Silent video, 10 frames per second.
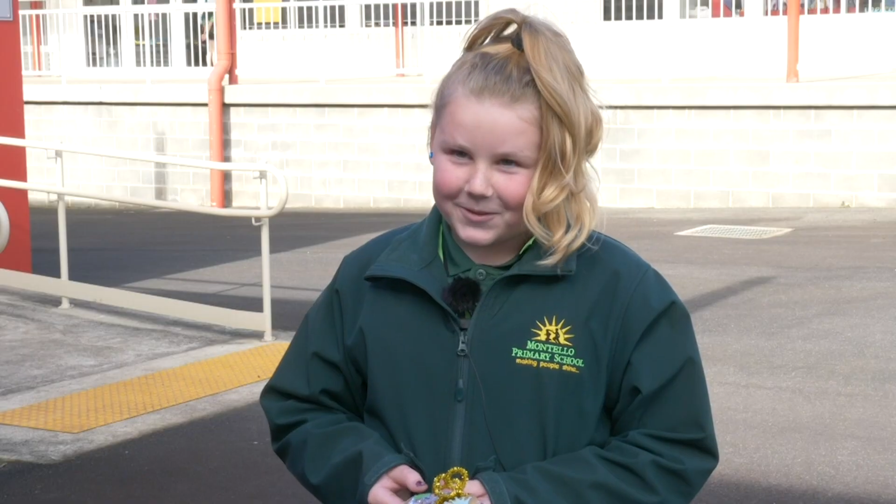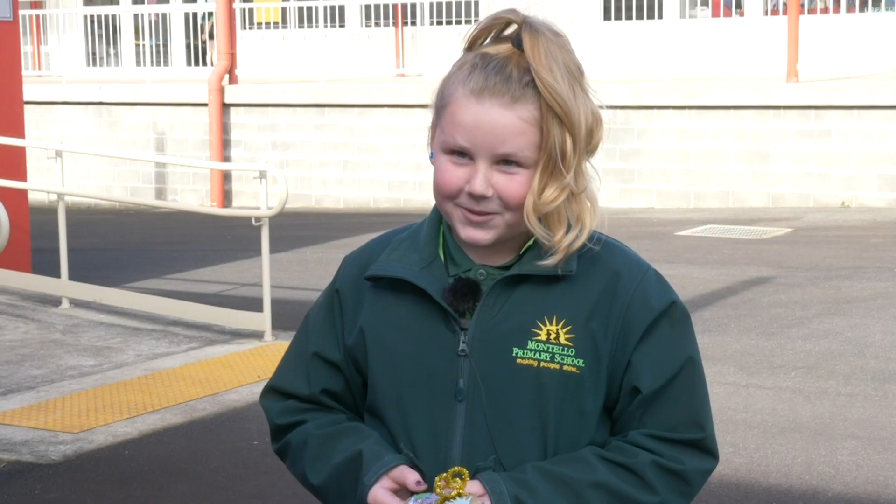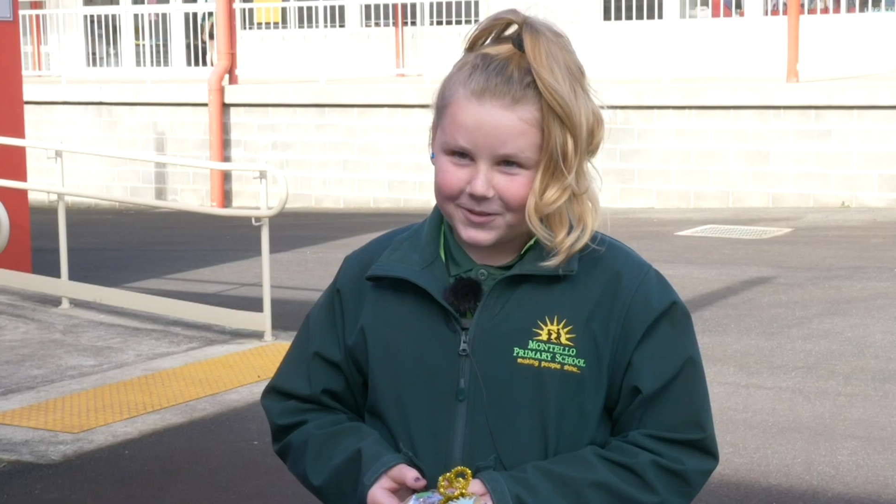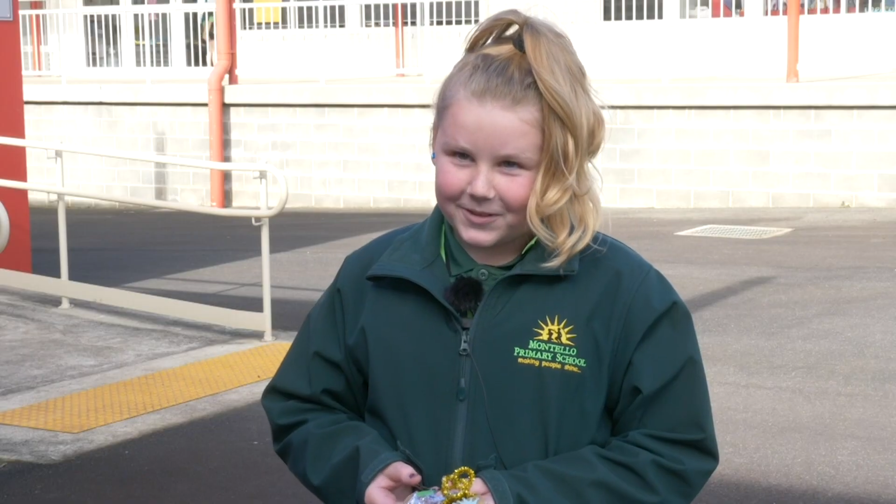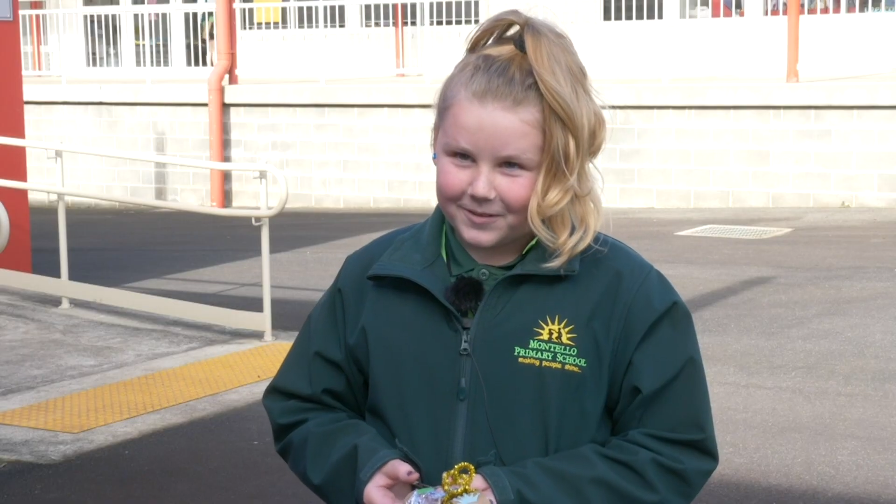
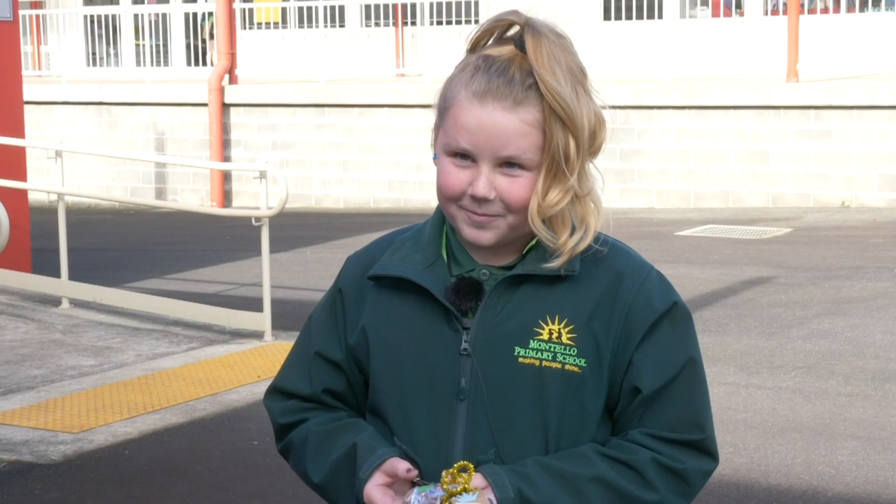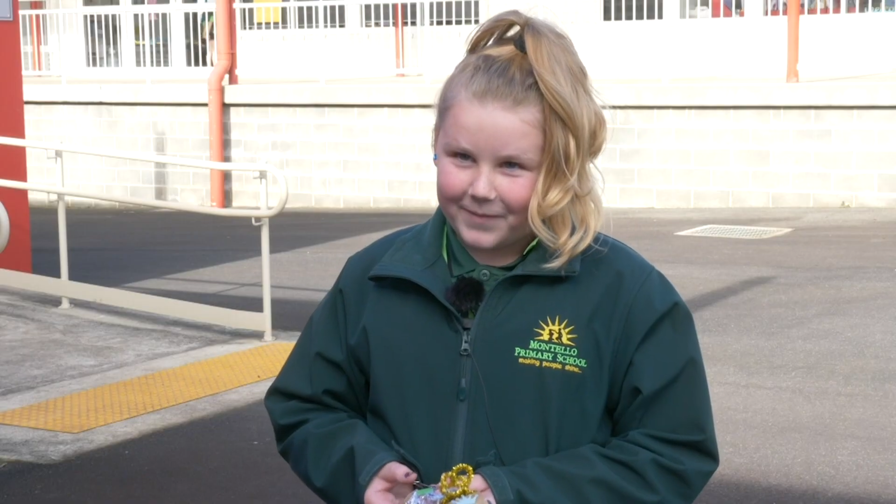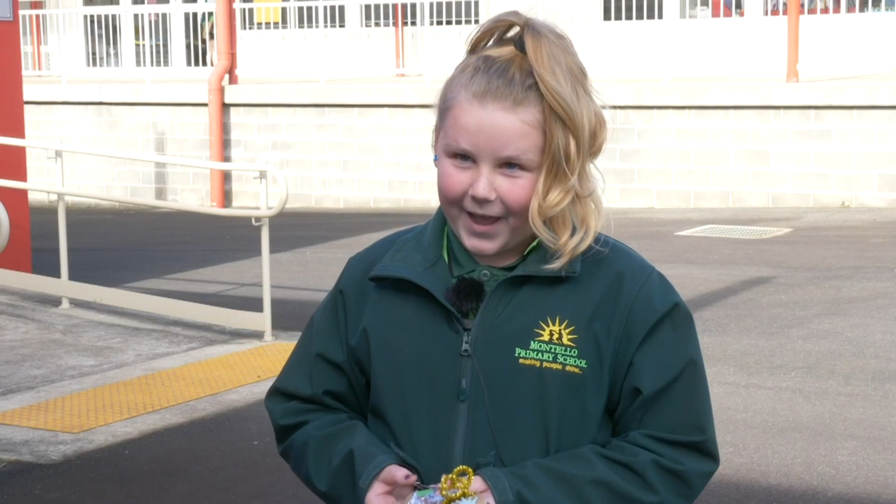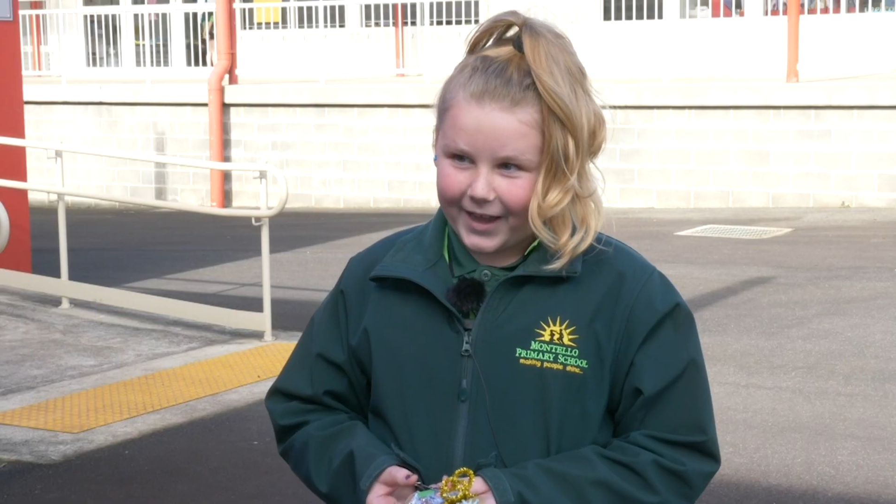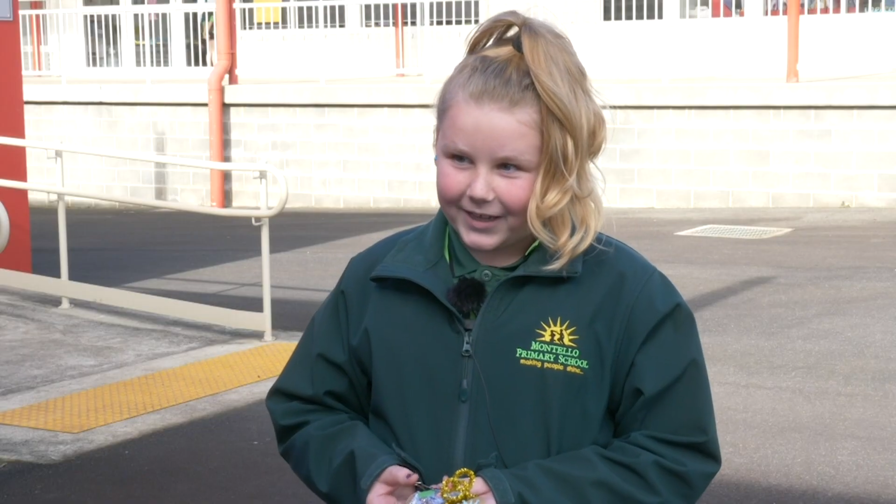on the
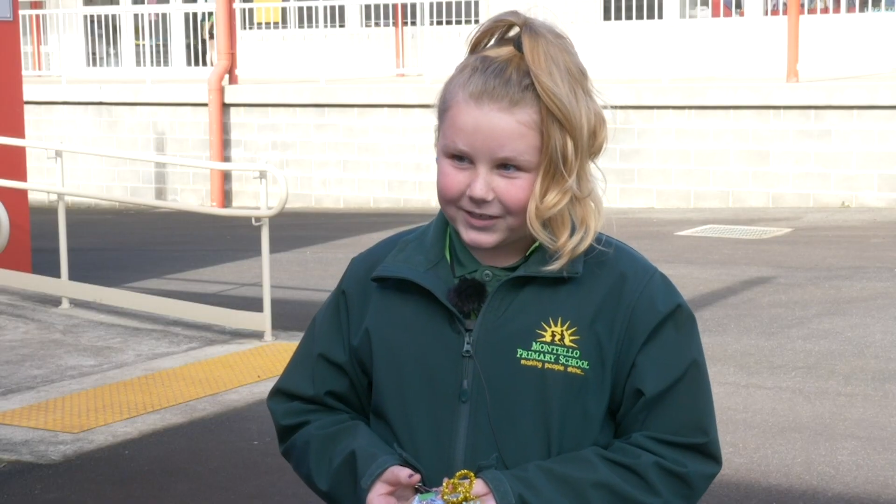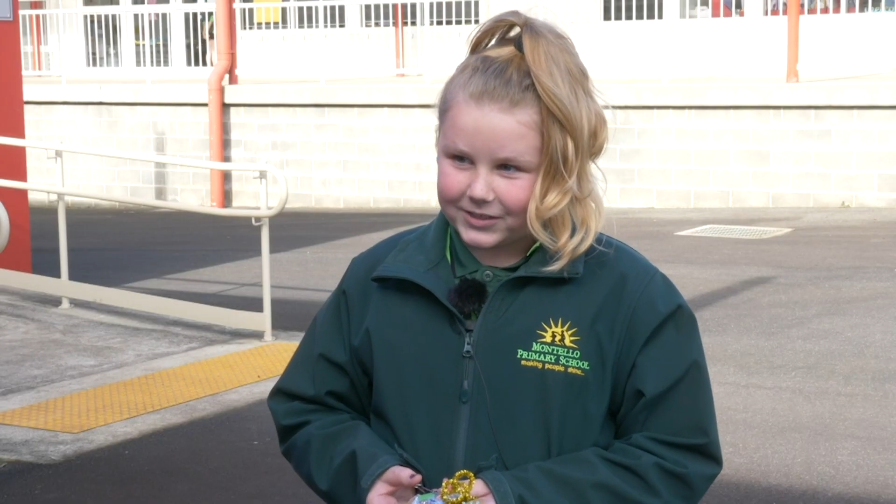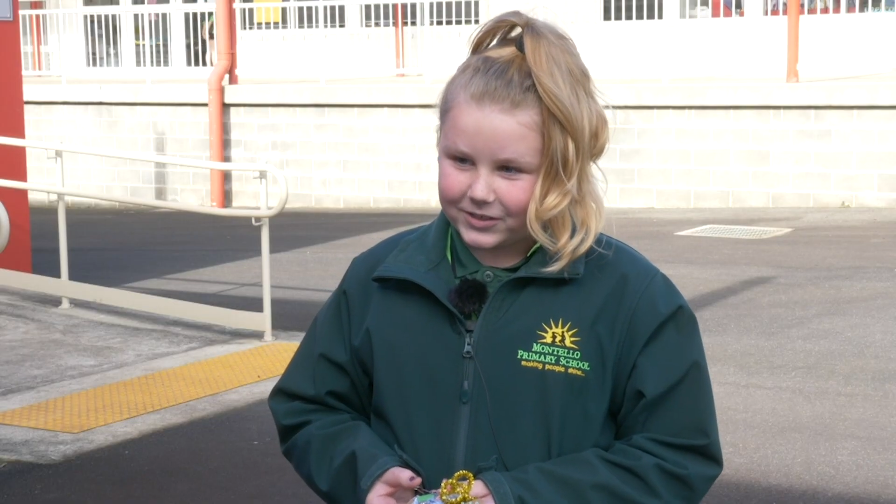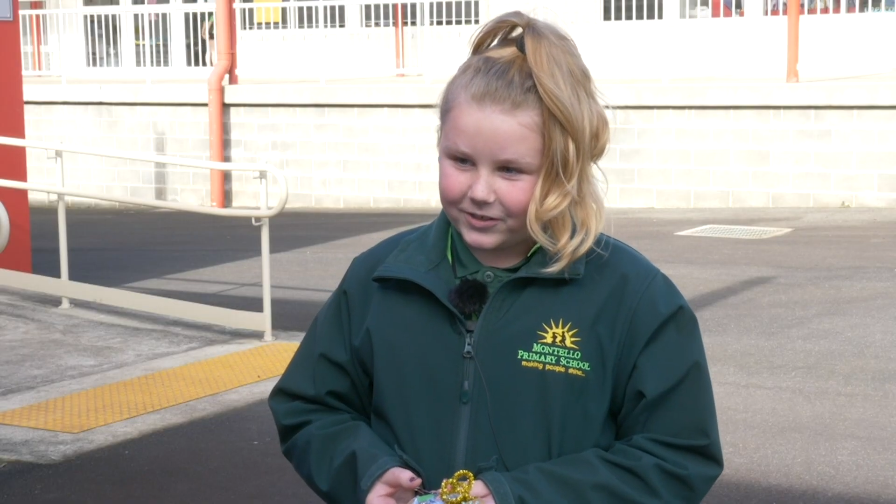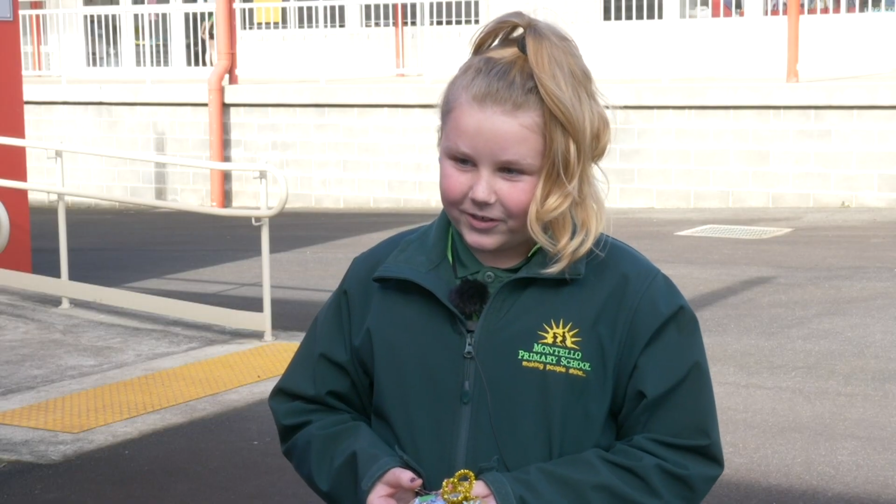back
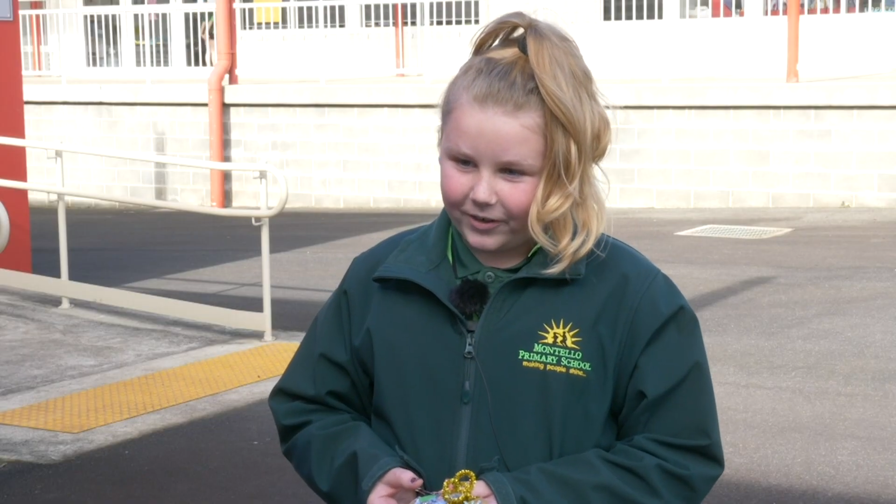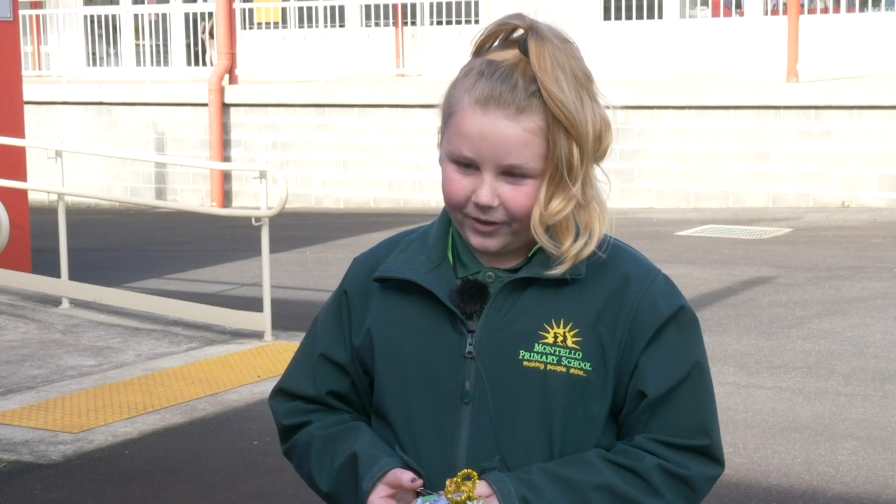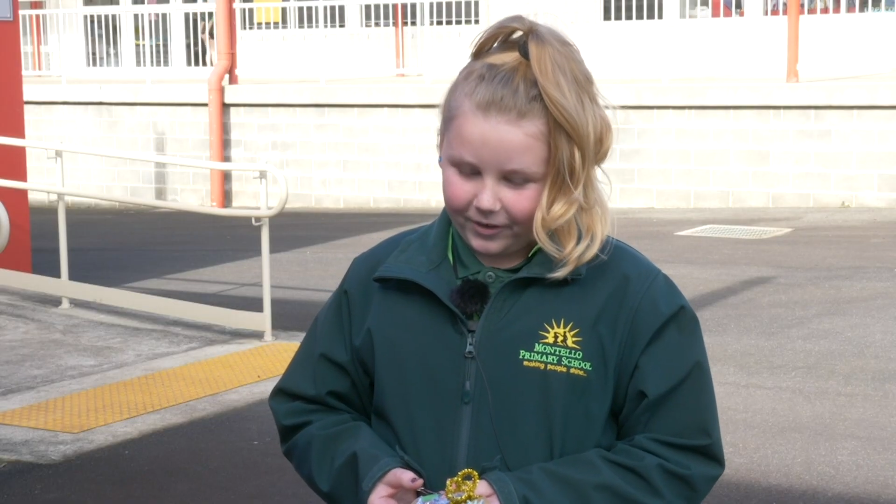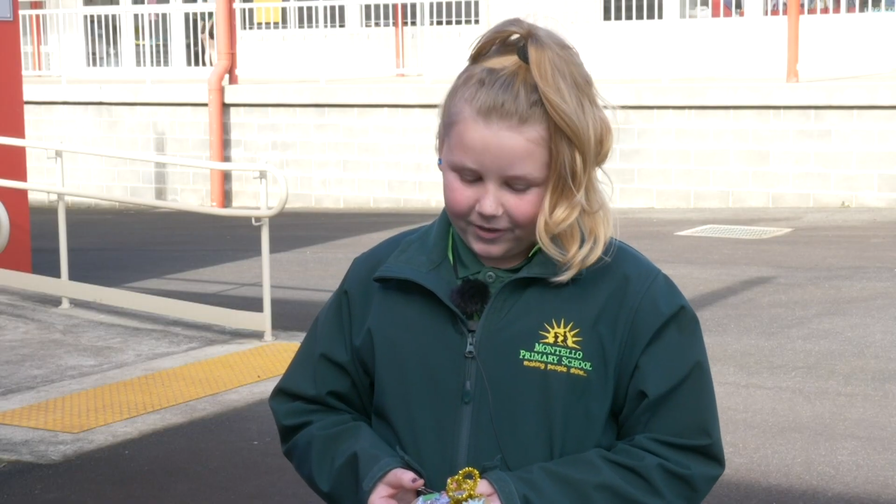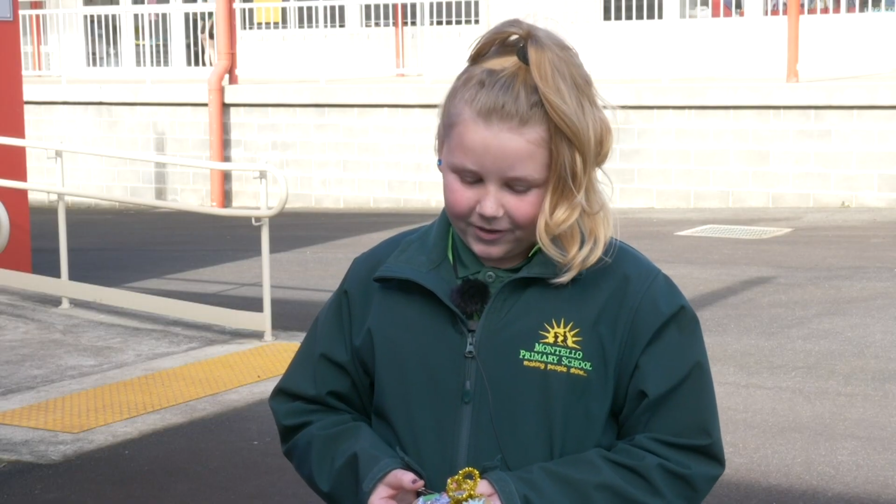so